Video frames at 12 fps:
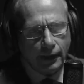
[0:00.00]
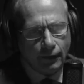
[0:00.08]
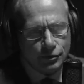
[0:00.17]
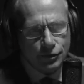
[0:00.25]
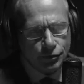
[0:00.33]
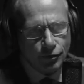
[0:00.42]

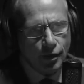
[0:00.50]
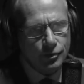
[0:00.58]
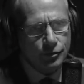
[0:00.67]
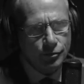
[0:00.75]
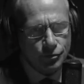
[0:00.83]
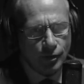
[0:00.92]
I was in
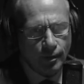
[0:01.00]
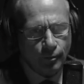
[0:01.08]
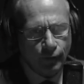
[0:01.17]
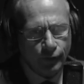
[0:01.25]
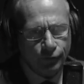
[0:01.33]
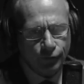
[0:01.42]
charge of those
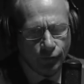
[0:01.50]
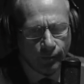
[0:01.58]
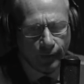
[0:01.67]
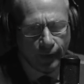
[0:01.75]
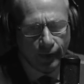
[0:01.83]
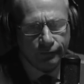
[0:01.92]
operations
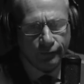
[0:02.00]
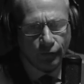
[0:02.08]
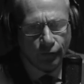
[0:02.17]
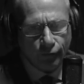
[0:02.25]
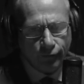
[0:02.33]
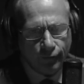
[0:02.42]
on behalf of
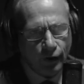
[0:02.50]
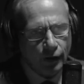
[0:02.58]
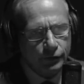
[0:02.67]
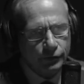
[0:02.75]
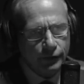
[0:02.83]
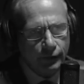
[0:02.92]
Colonel
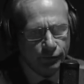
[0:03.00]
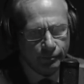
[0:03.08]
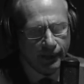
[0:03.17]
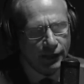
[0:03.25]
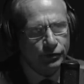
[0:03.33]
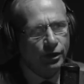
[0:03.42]
Fox. That
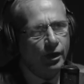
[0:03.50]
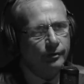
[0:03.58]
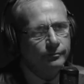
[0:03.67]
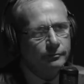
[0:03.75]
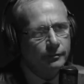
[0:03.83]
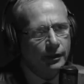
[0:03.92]
was my
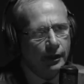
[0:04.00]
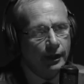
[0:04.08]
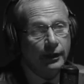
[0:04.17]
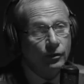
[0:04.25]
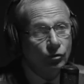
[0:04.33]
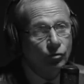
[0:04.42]
job. And
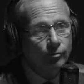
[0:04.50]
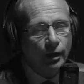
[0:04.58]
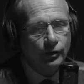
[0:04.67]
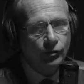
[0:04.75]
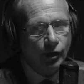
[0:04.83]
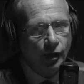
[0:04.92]
I didn't do
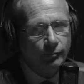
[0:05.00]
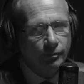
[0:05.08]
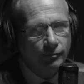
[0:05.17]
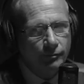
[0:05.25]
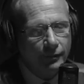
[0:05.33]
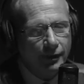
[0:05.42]
my
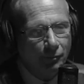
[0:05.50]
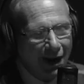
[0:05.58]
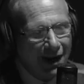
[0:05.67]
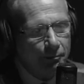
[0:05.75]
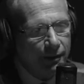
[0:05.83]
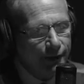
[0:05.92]
job, in
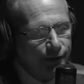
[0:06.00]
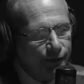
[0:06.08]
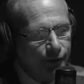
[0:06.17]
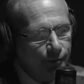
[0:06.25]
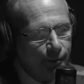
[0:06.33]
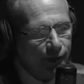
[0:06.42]
my
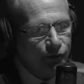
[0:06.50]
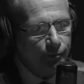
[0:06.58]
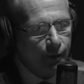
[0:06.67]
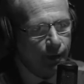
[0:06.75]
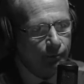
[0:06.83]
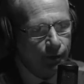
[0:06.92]
opinion, to the
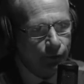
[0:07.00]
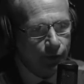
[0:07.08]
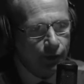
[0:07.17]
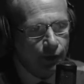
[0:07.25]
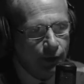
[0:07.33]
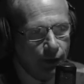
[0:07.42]
best of my
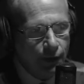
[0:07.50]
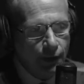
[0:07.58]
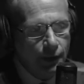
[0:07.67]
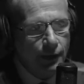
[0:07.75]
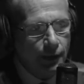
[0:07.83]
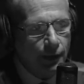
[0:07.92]
ability.
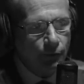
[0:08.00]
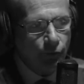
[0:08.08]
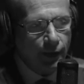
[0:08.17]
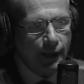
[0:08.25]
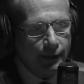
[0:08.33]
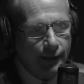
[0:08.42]

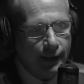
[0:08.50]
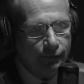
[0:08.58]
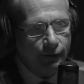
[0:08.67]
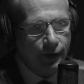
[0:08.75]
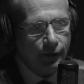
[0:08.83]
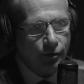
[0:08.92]
And we had that
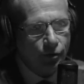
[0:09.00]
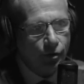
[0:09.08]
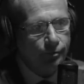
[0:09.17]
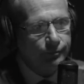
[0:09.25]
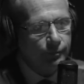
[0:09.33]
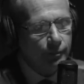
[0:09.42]
event
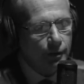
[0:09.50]
occur.